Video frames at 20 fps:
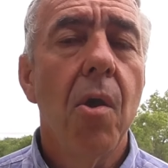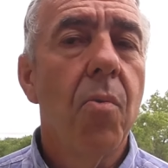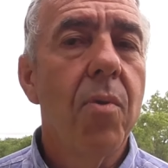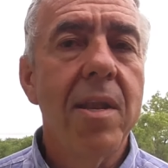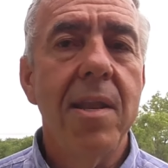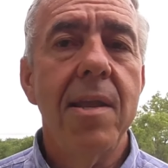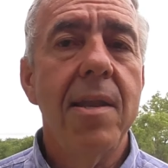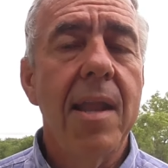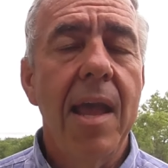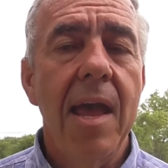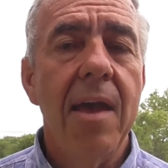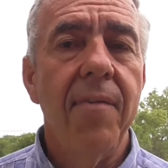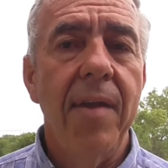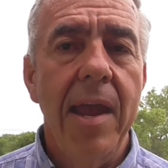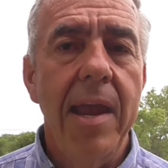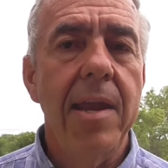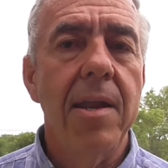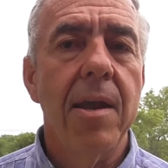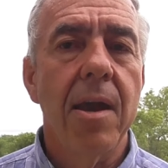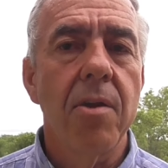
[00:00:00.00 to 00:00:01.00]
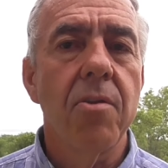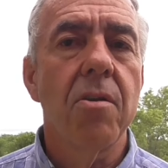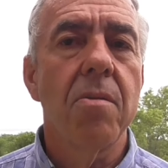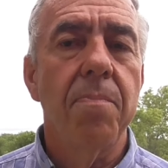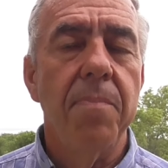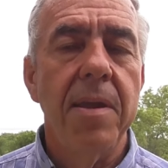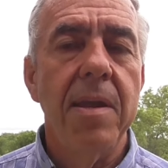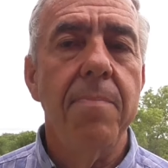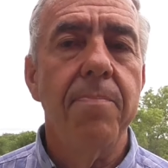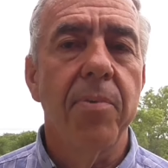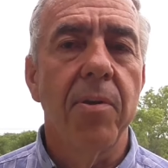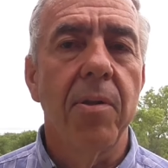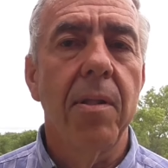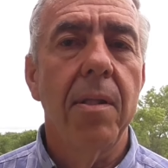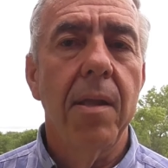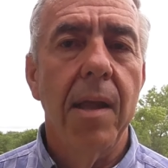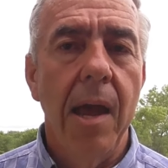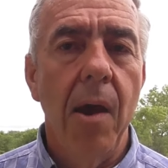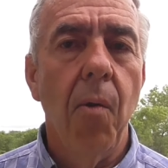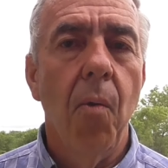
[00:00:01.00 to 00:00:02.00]
We didn't have 800
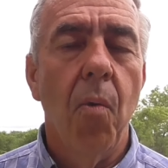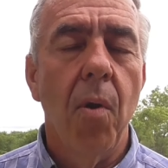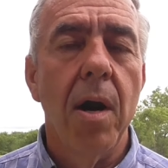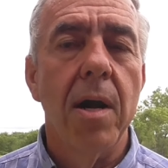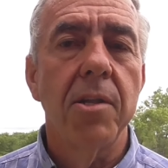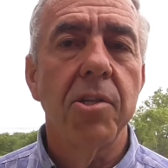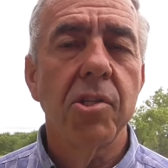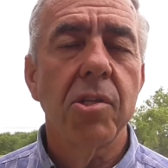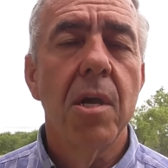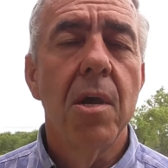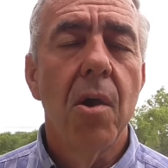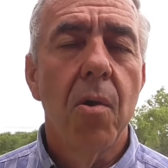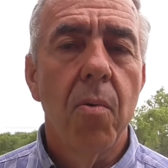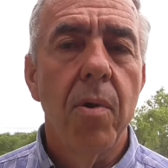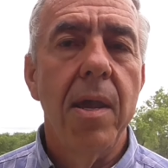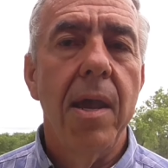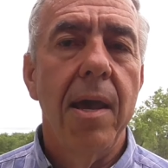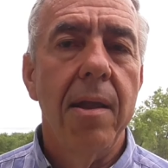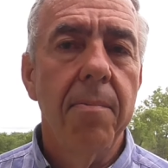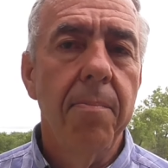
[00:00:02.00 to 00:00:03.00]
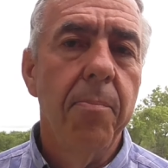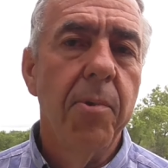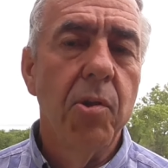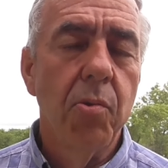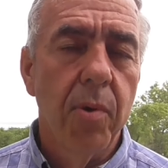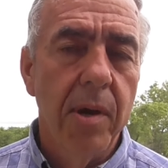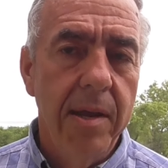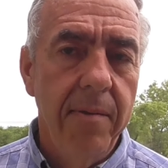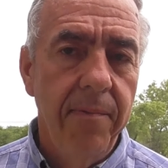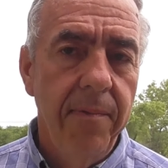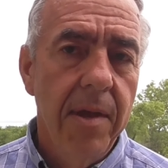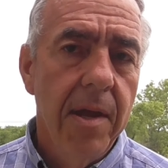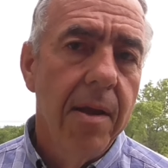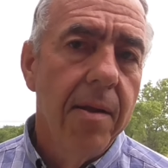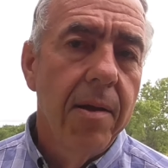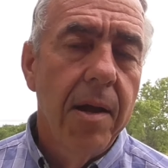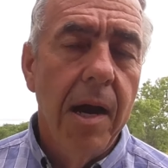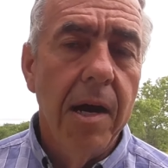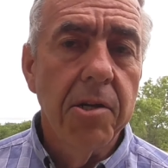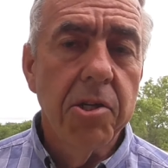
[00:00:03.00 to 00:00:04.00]
people at once. We had between
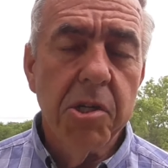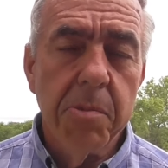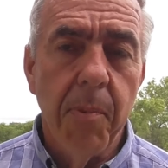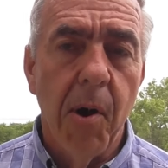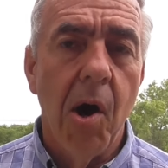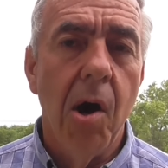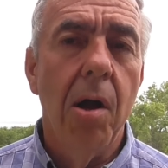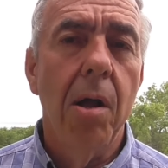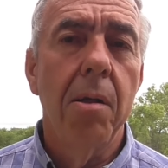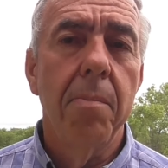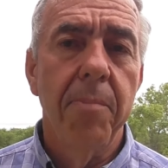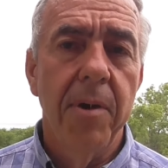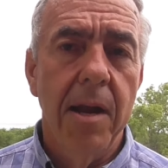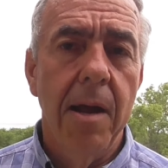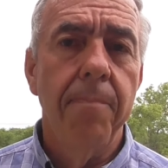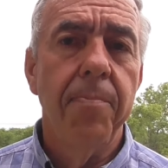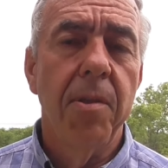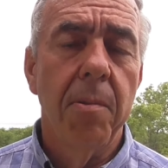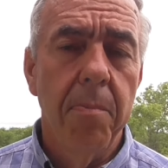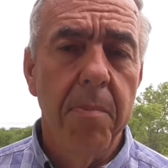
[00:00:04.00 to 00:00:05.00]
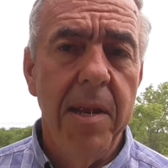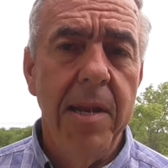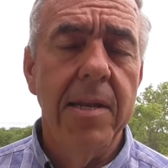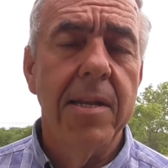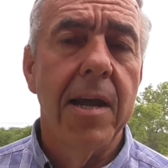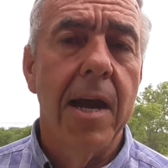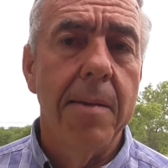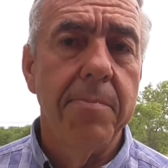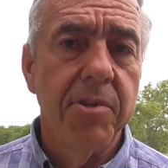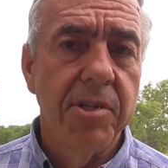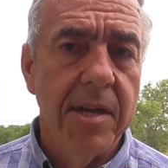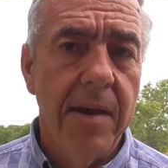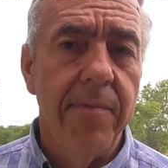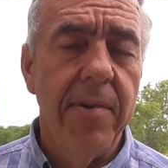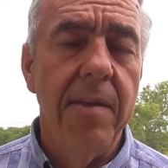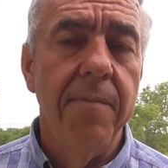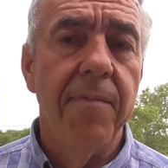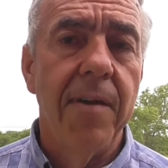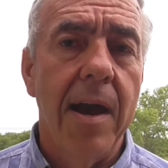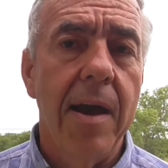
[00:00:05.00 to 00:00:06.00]
uh, small but up to many times
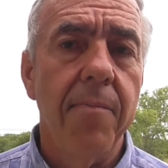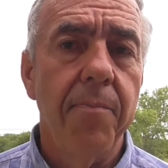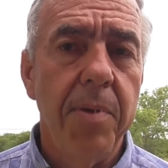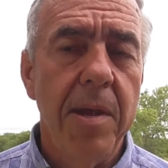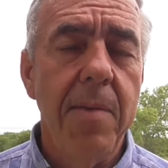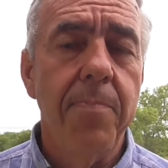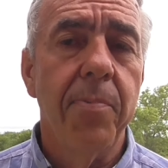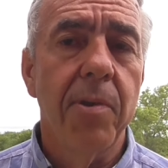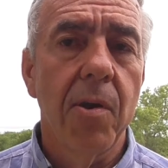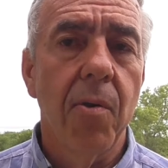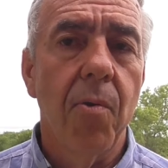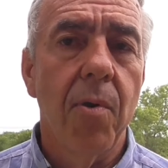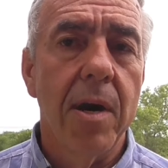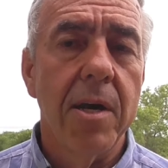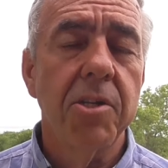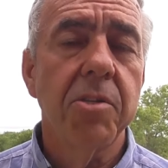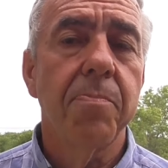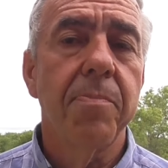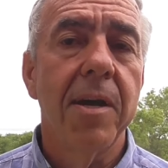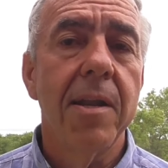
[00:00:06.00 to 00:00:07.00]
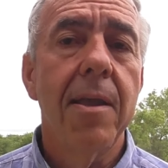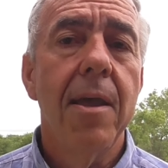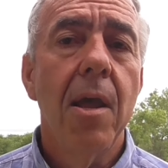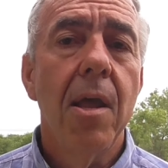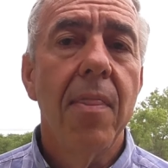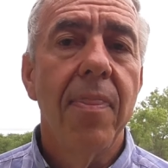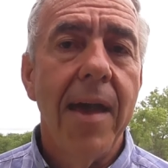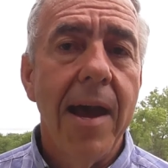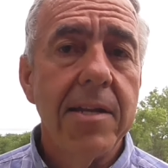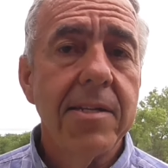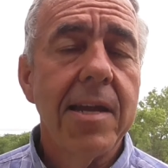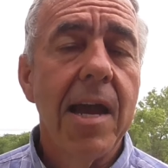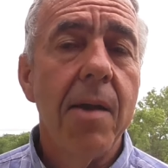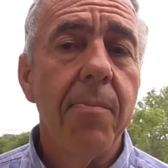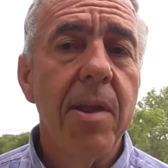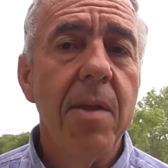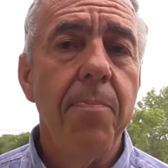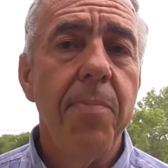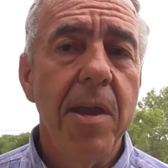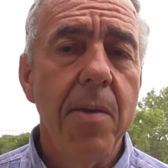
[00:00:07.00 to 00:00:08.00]
75 people at once. But that's how
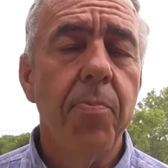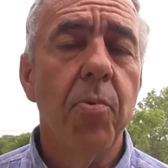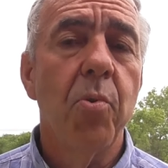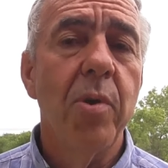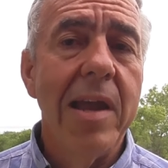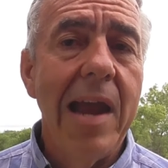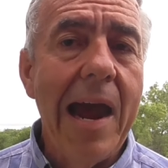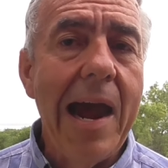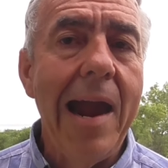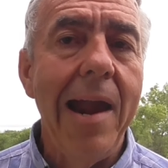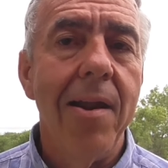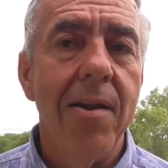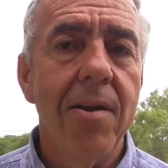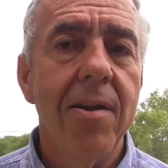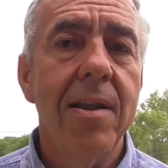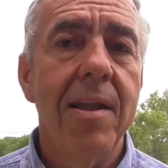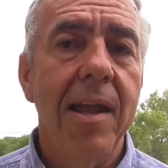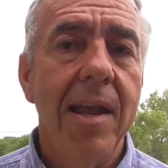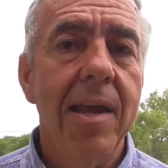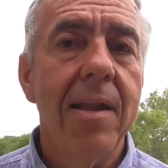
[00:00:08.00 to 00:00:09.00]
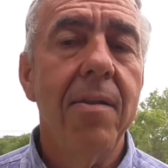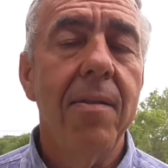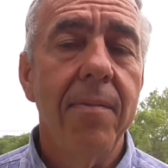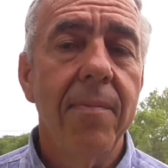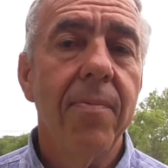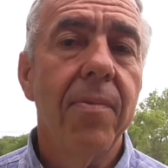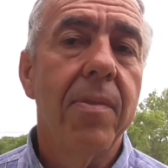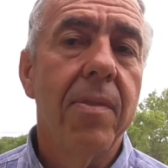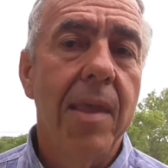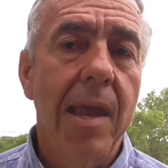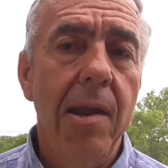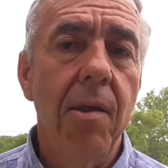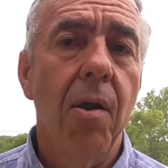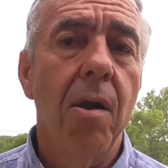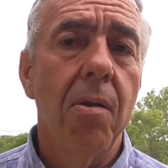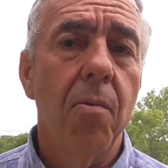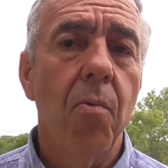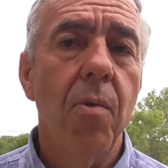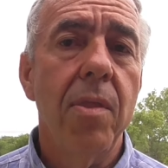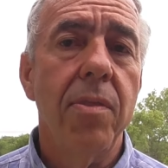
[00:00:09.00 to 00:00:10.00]
many people we hired, and they
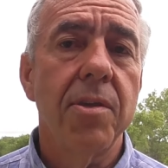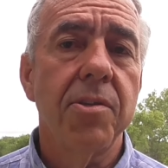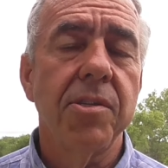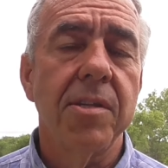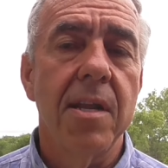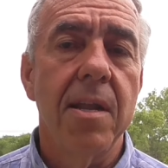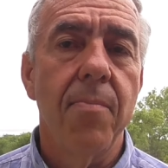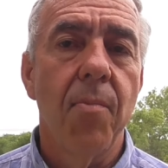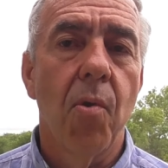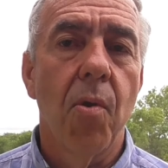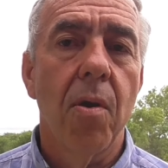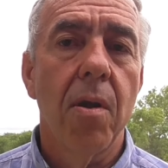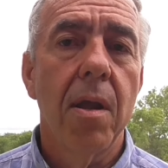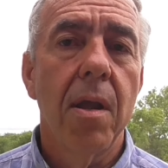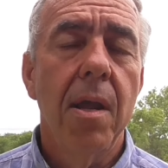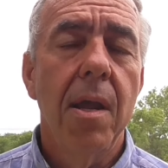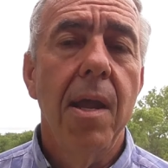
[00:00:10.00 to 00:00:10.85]
aren't with us anymore.